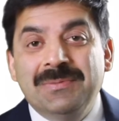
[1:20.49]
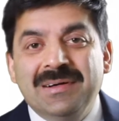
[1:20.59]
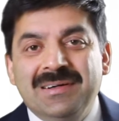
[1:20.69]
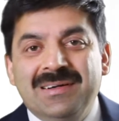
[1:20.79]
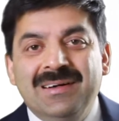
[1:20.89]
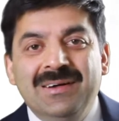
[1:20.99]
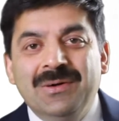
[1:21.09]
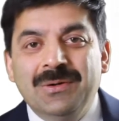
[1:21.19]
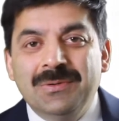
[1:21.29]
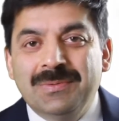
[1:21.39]

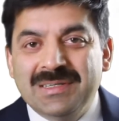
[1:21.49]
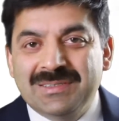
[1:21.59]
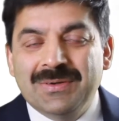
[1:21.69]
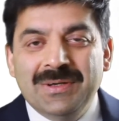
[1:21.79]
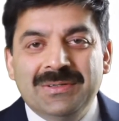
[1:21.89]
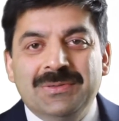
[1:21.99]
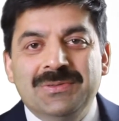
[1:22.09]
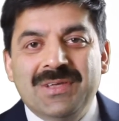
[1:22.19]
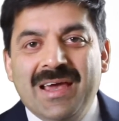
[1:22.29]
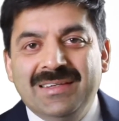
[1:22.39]
was going to
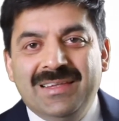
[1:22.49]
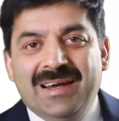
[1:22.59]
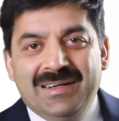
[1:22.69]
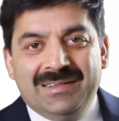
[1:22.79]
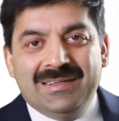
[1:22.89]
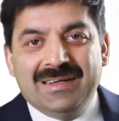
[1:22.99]
sign that